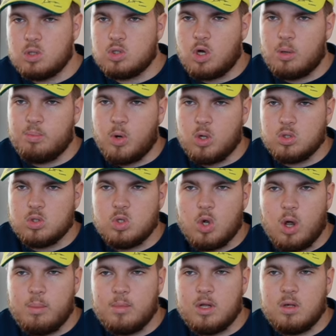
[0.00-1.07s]
top on
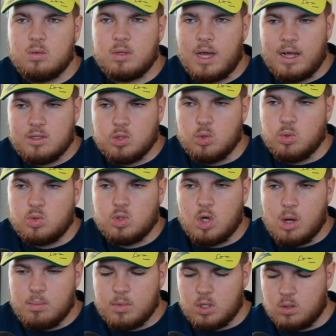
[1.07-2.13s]
terminal and new
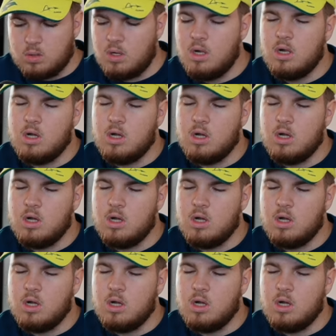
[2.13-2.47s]
terminal.